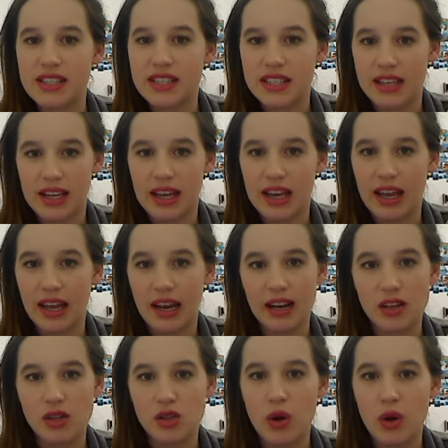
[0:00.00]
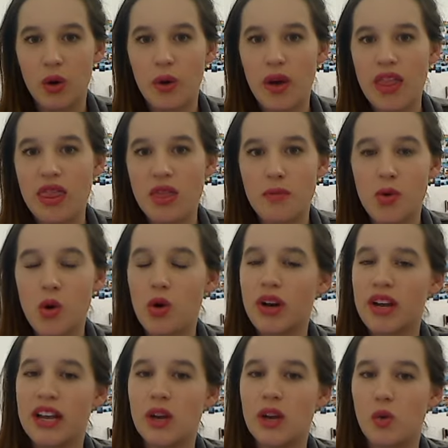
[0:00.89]
to sink in. So in the
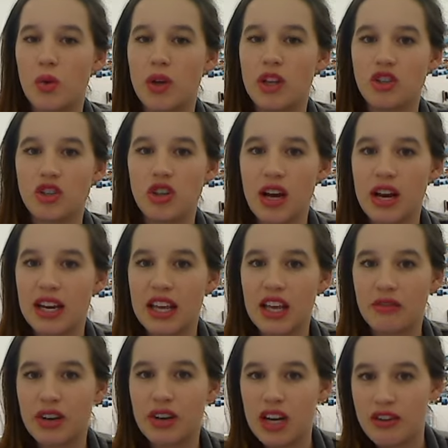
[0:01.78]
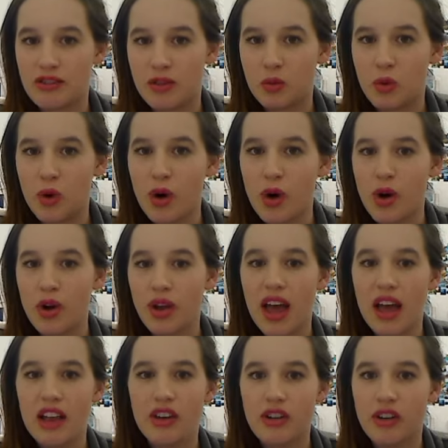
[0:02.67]
morning when you're trying to get ready for work
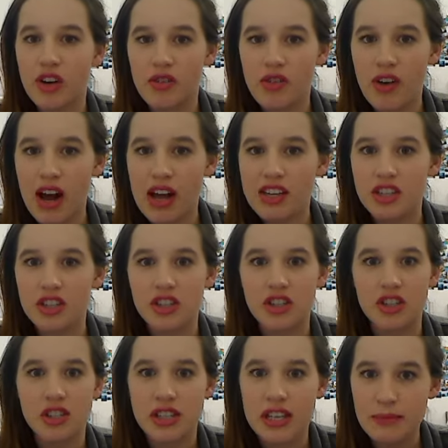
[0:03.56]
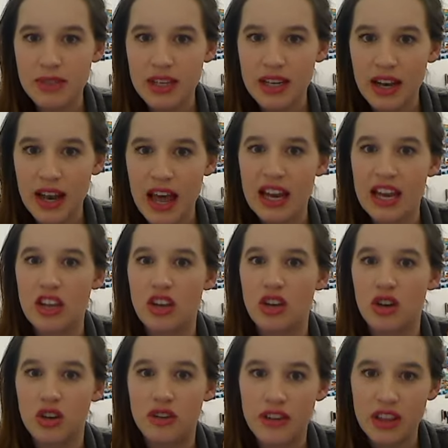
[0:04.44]
and you're in a rush because you slept in late and
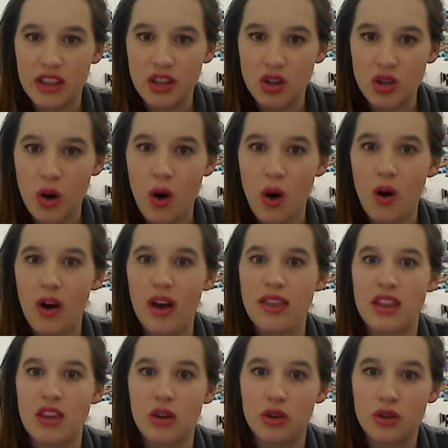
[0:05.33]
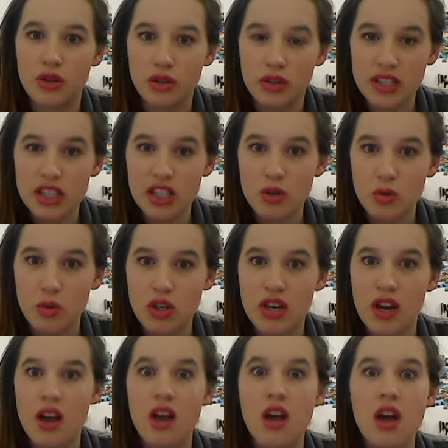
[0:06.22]
you've got to feed the dog and then you've got to do the
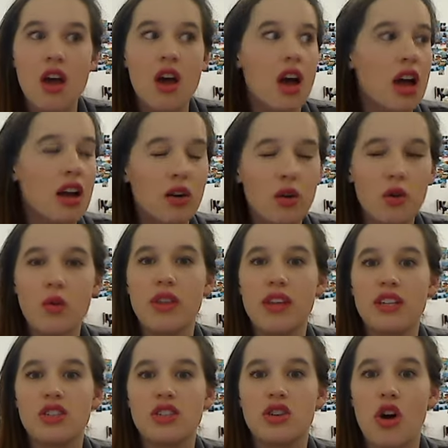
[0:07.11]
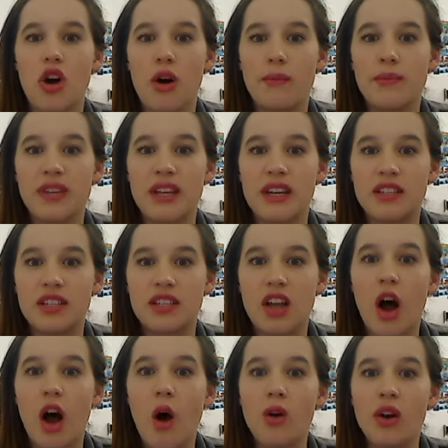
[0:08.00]
dishwasher and all these jobs that are
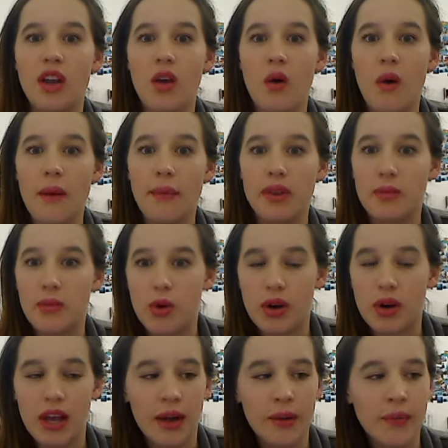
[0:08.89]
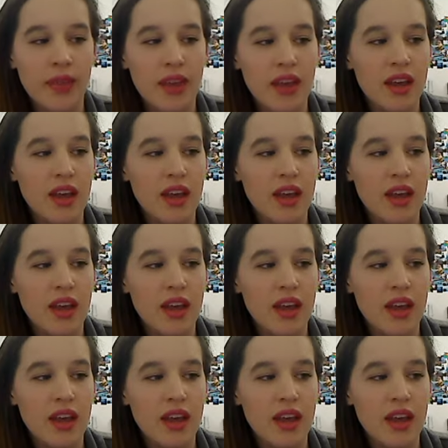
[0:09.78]
just holding you up in the morning,